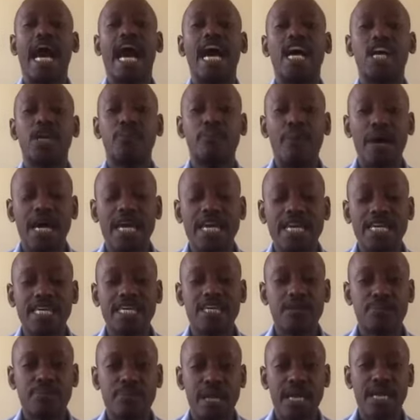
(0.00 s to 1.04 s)
And buying
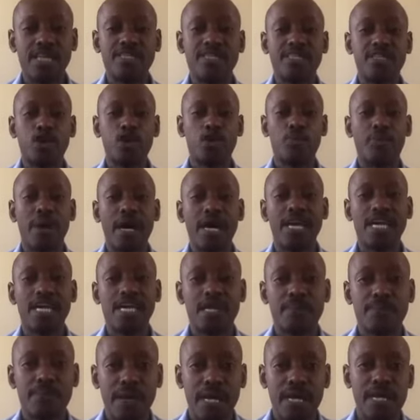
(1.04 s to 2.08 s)
in plenty or buying
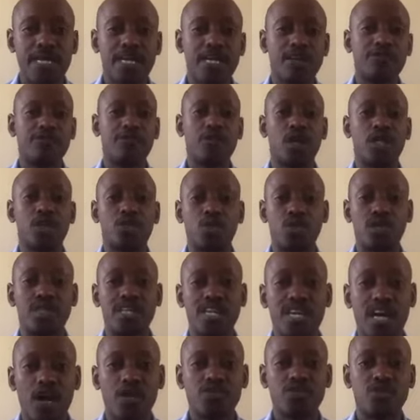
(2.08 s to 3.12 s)
in bulk, if you want
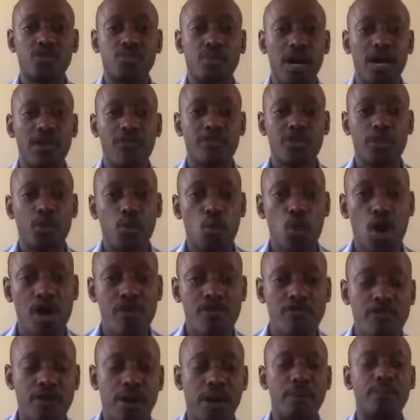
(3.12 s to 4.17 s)
20 cows you buy from
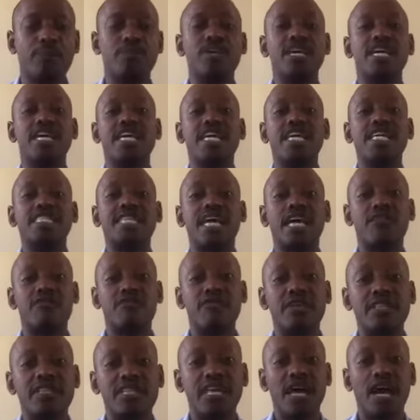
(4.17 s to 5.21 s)
one farm, is
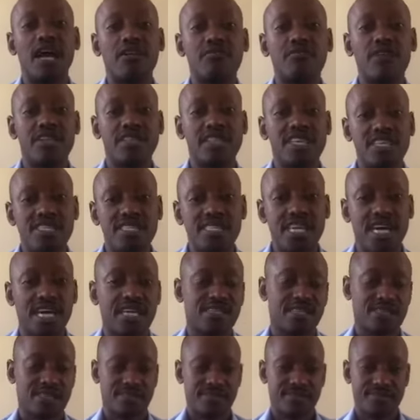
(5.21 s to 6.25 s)

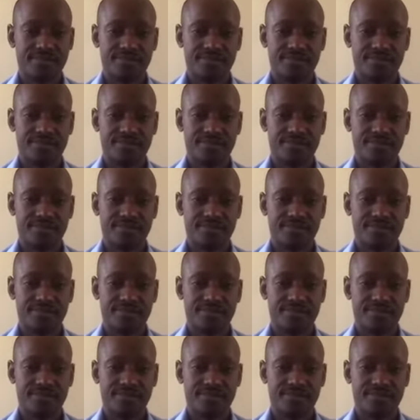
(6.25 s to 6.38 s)
advantageous.